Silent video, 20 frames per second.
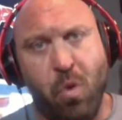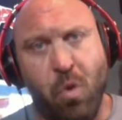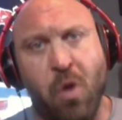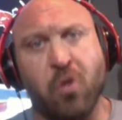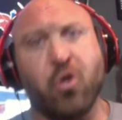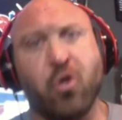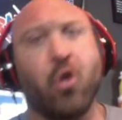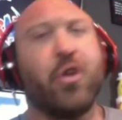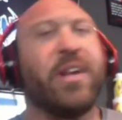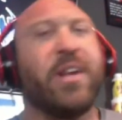
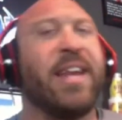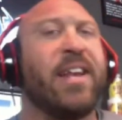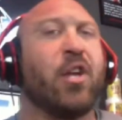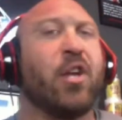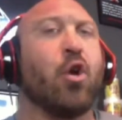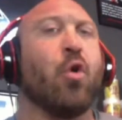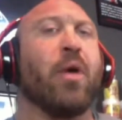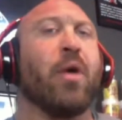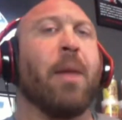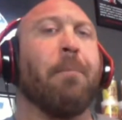So you need to
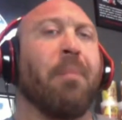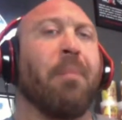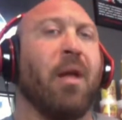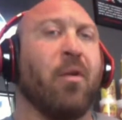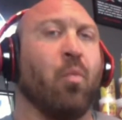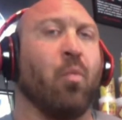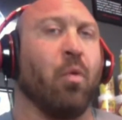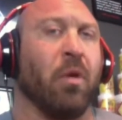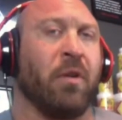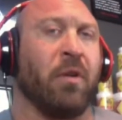go get
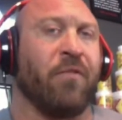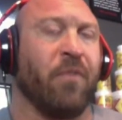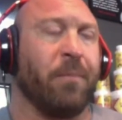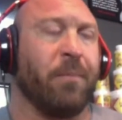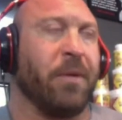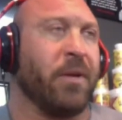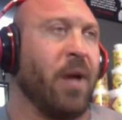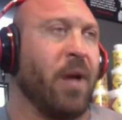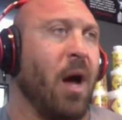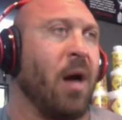blood work
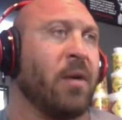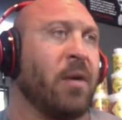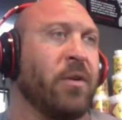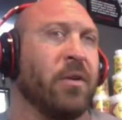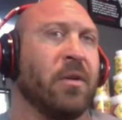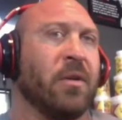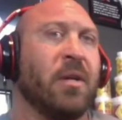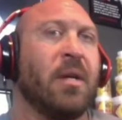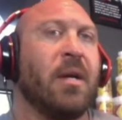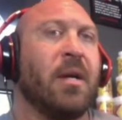from your
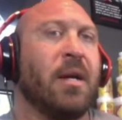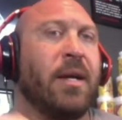doctor.